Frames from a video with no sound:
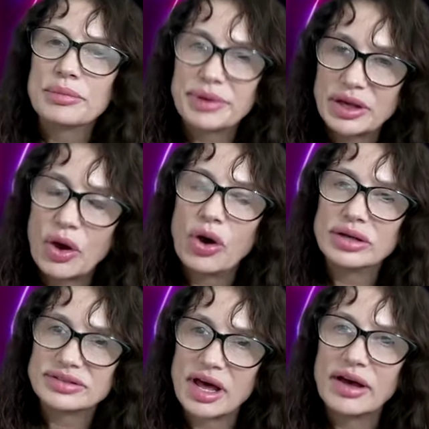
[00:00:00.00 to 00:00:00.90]

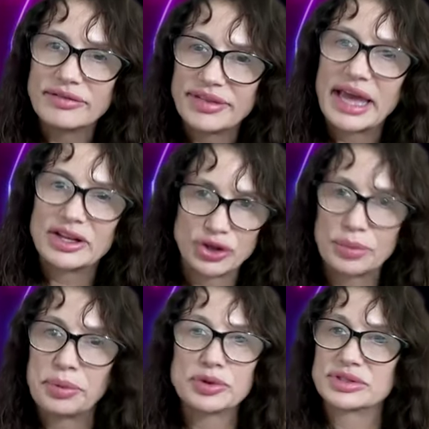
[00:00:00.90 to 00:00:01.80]
because of that. And
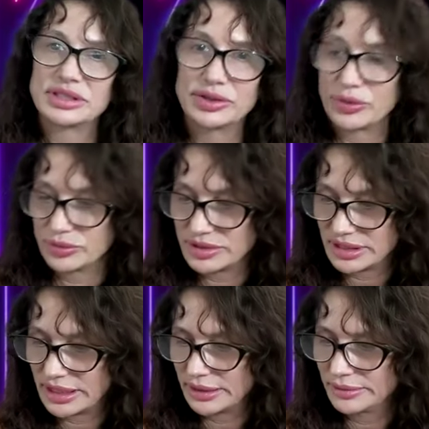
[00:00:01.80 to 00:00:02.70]
your person knows
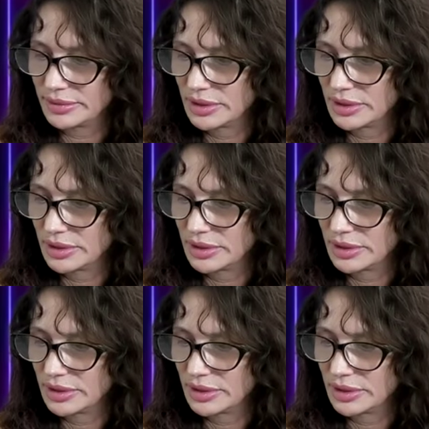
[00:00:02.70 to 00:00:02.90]
it.